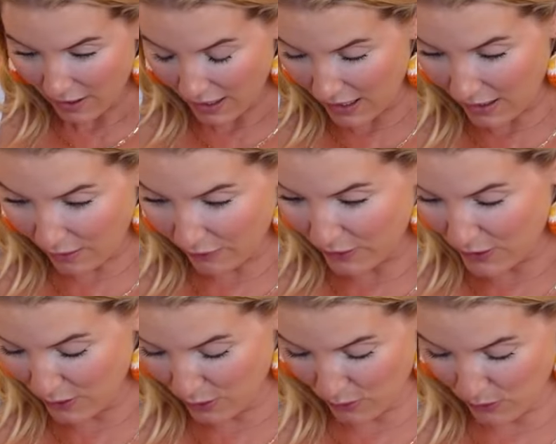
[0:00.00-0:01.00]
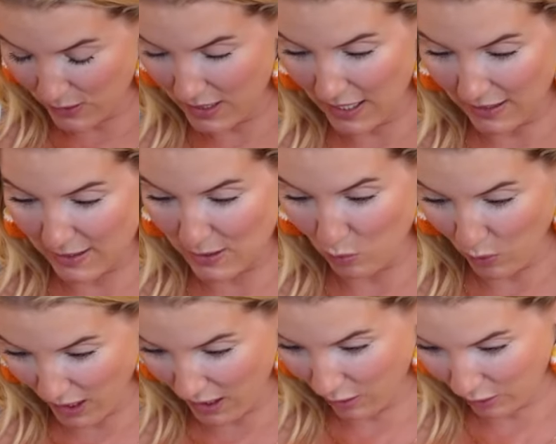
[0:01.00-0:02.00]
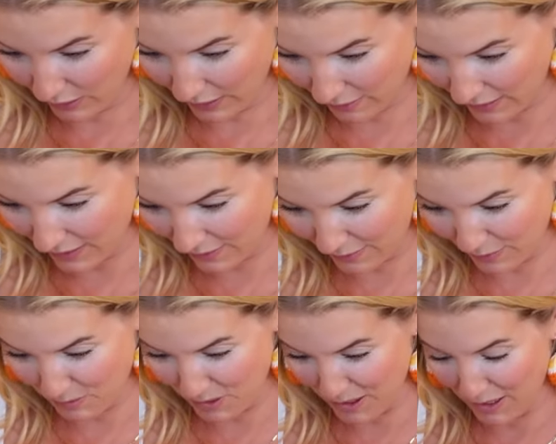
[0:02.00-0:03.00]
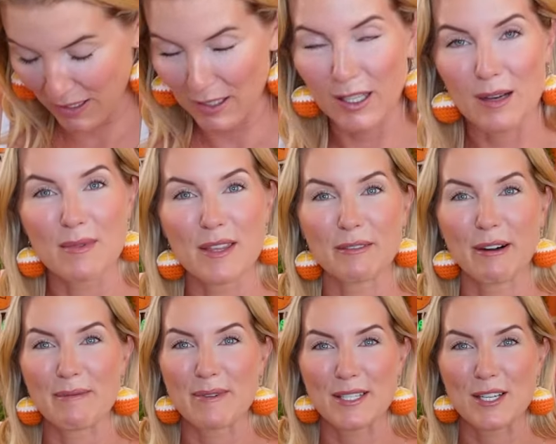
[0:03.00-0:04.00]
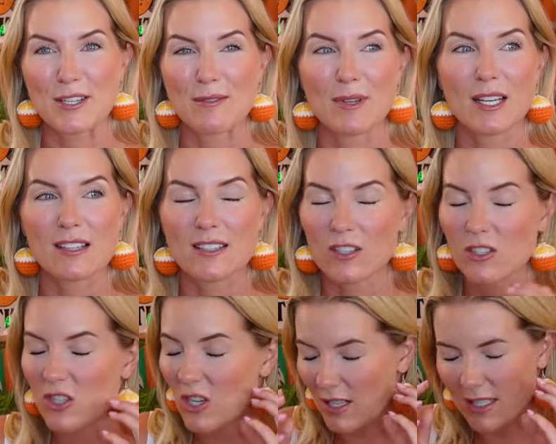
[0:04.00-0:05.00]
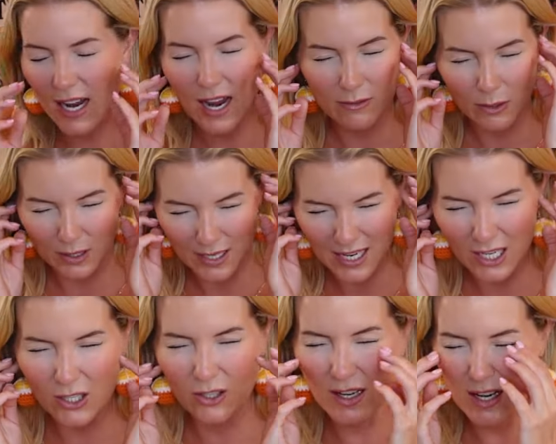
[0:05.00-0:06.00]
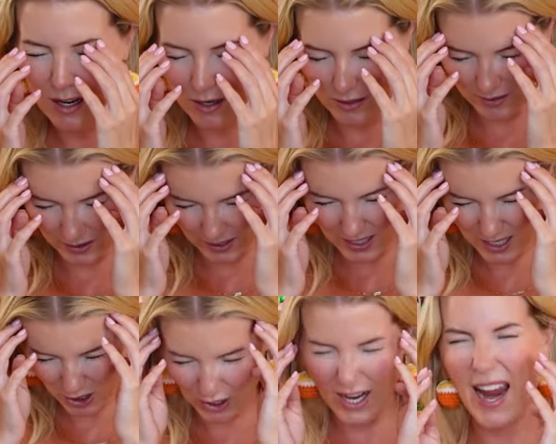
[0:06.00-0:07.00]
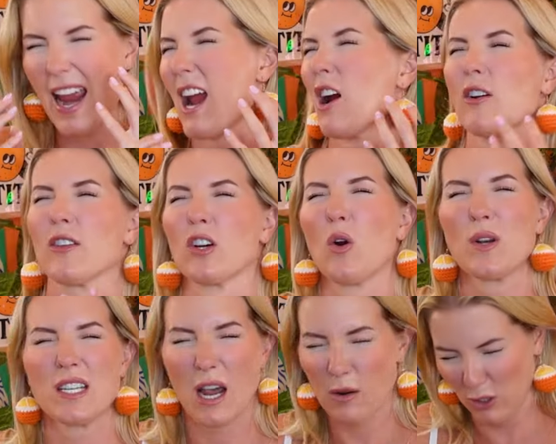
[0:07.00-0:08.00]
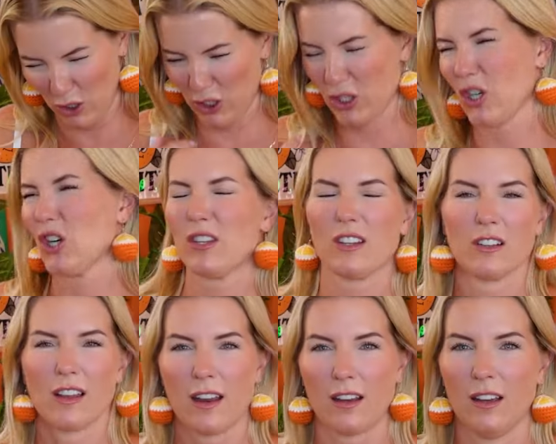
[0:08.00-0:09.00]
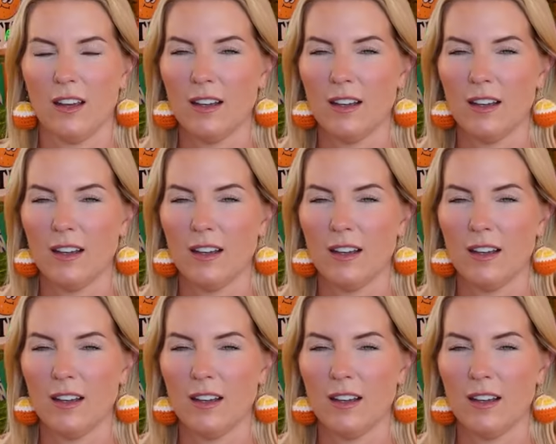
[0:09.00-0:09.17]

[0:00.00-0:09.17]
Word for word: enough to take a swing or like get the club in the right position, because they're just everywhere, in your ears, like in your hair, they're going down your shirt. They're like,